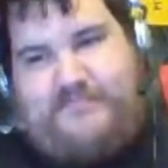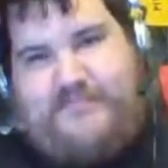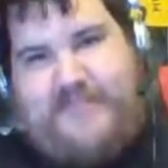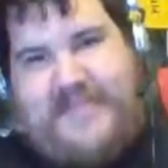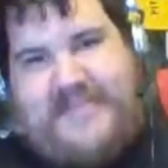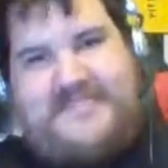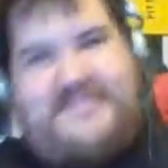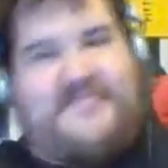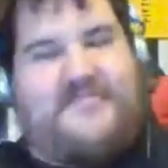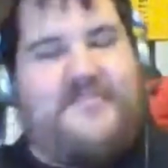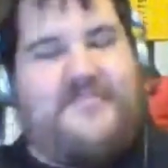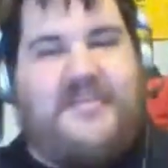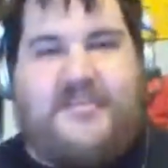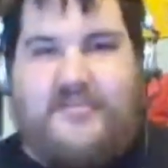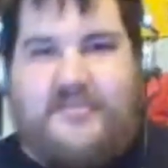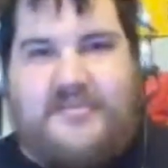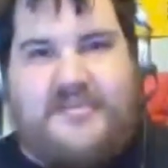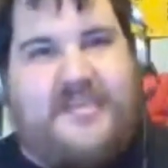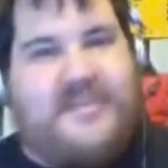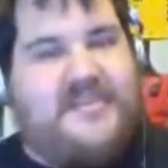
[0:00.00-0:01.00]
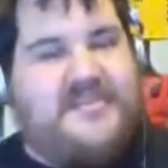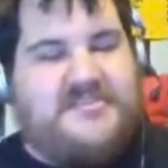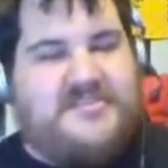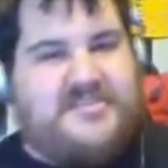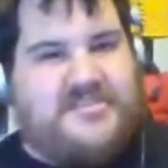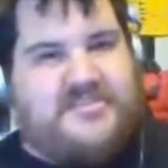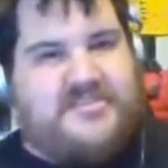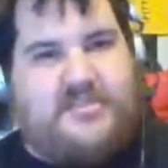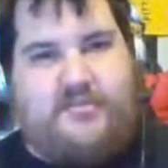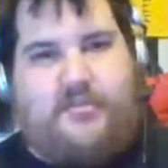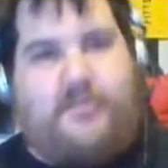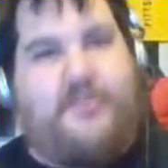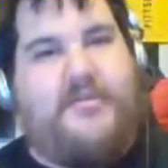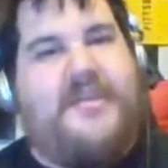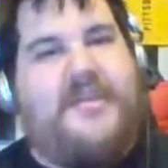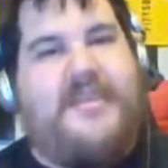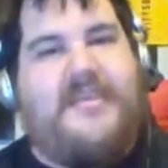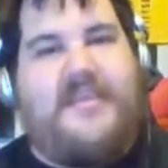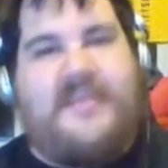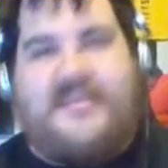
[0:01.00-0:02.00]
basically he's just
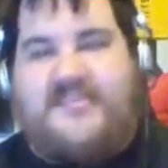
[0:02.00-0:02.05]
learning.